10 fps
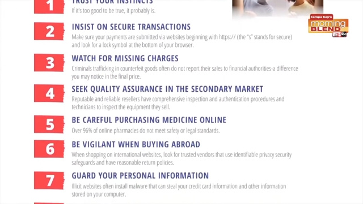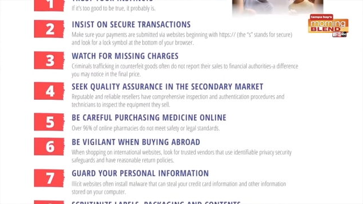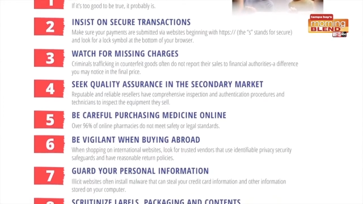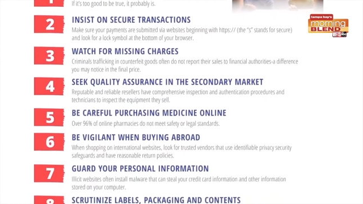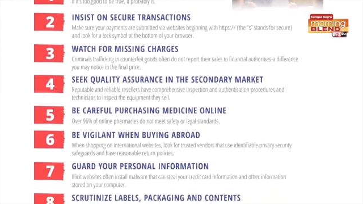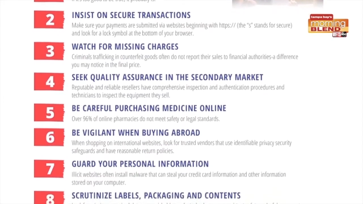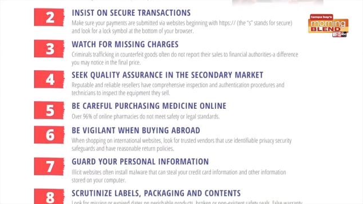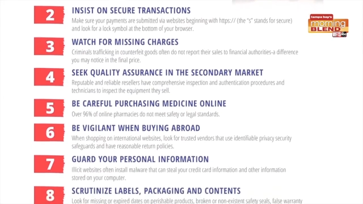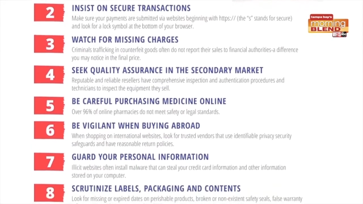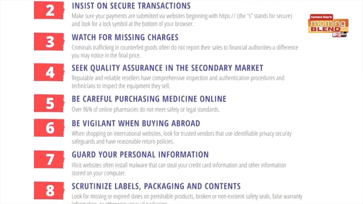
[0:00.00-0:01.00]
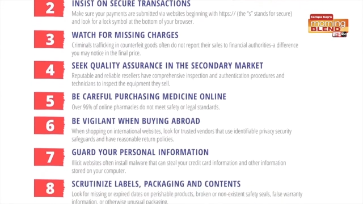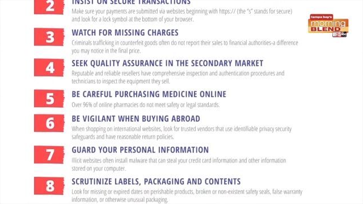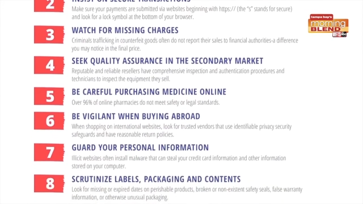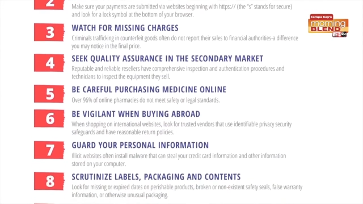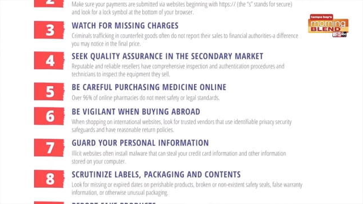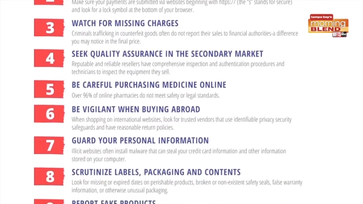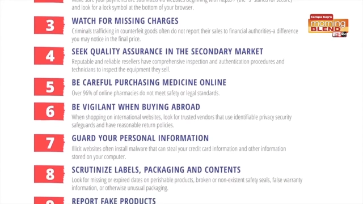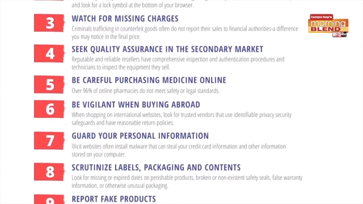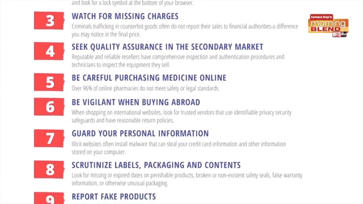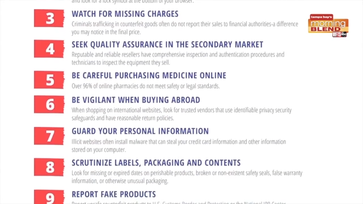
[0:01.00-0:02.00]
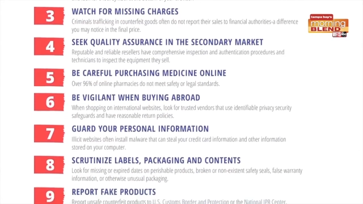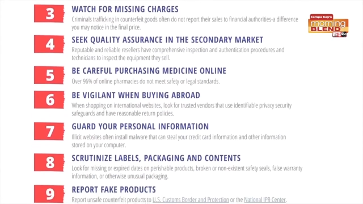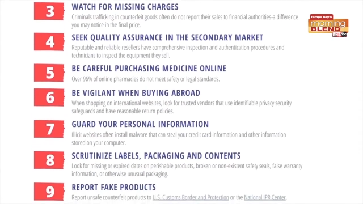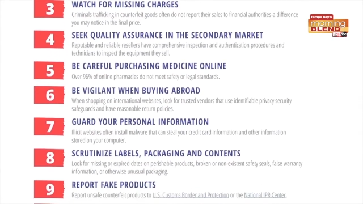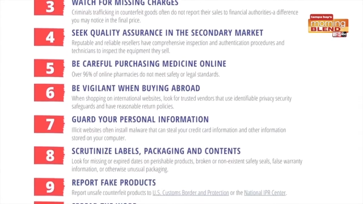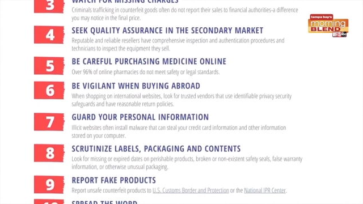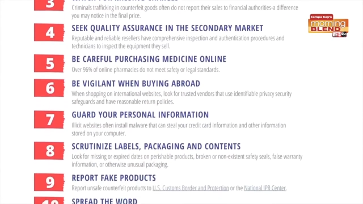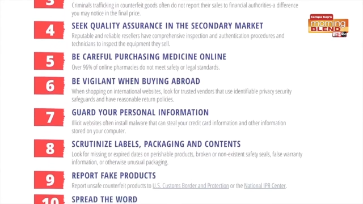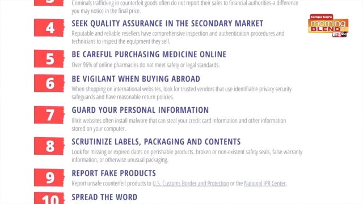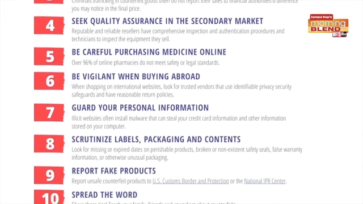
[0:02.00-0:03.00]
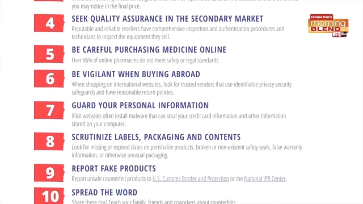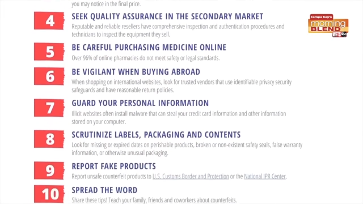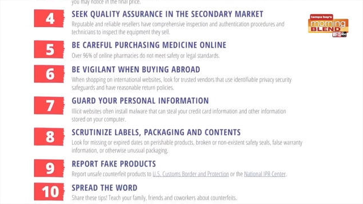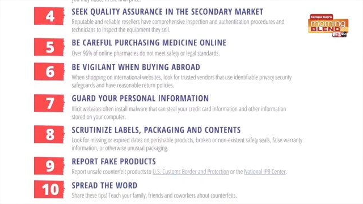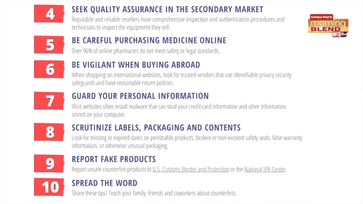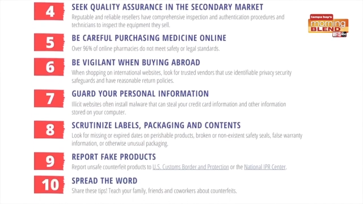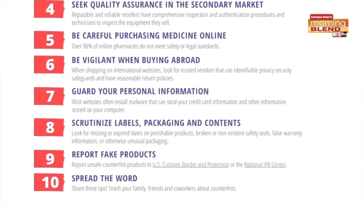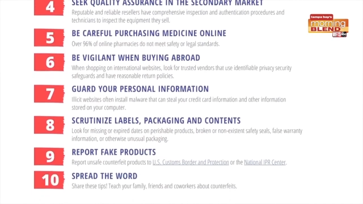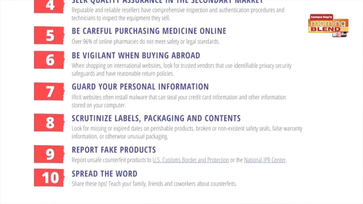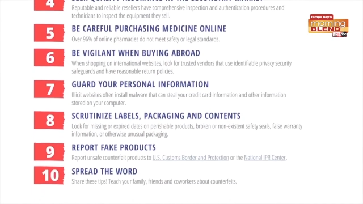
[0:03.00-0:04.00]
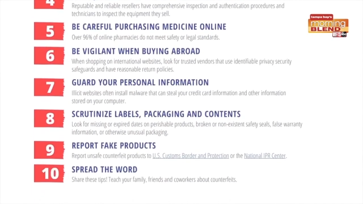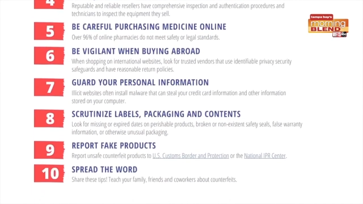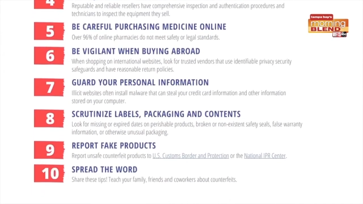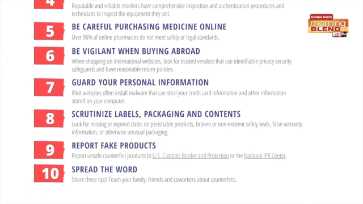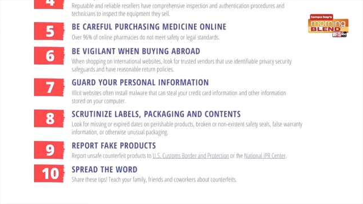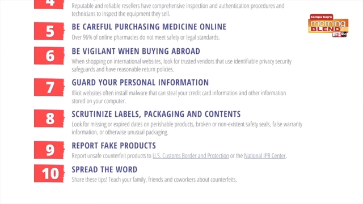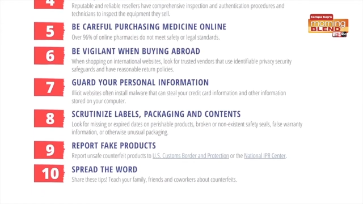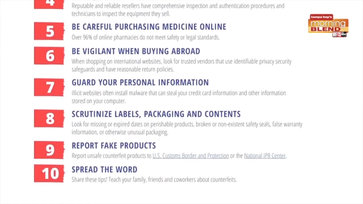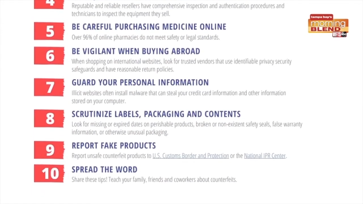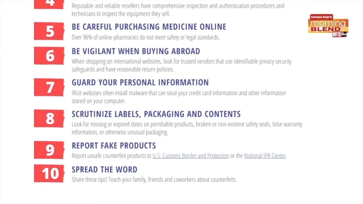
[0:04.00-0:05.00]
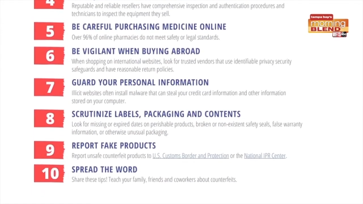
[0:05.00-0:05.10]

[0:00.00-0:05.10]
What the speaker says: Nobody's mouth can be seen.